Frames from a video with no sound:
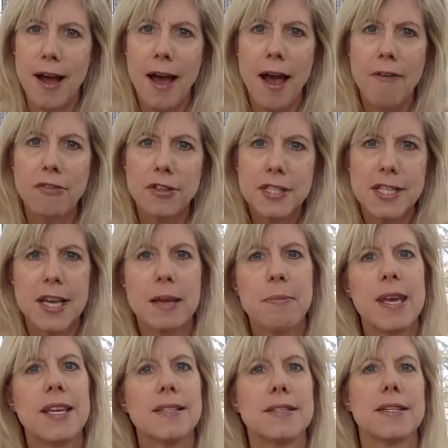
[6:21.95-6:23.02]
everyday
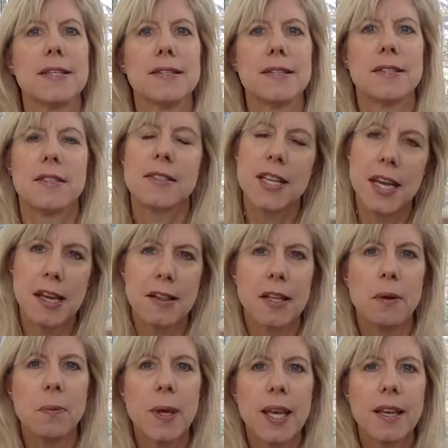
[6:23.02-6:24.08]
basis,
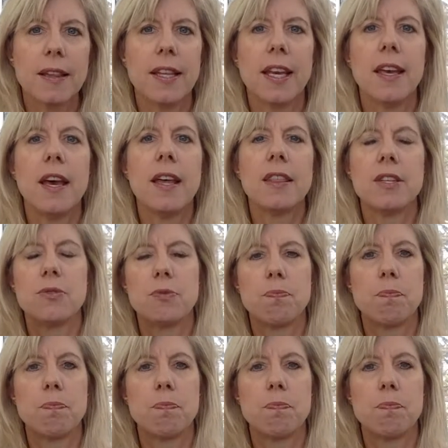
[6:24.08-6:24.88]
daily, weekly, the